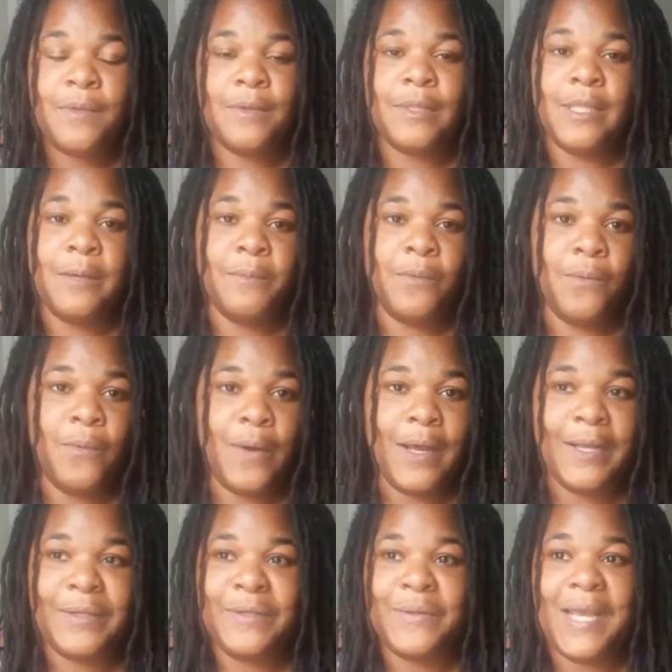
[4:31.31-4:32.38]
Number
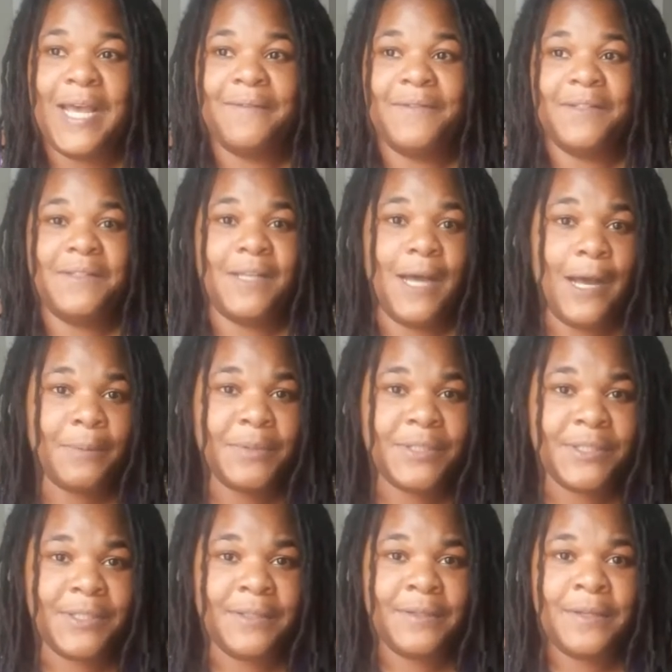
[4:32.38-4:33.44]
one, you have
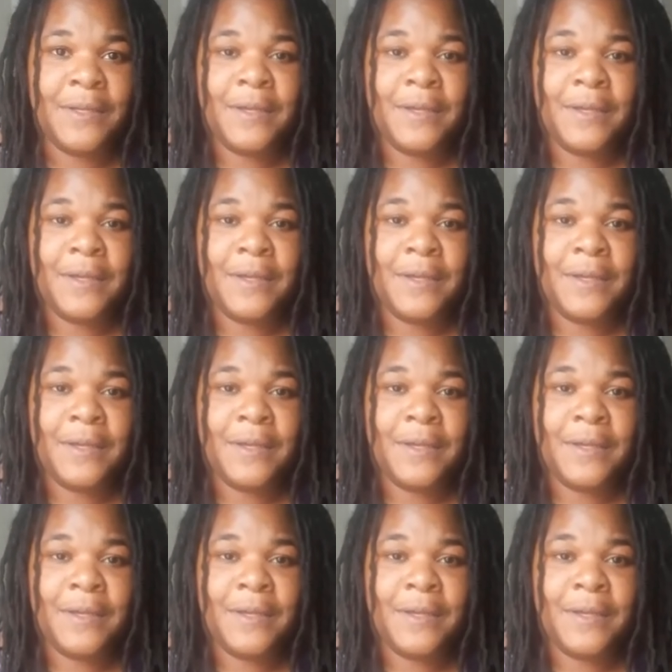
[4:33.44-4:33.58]
adoption.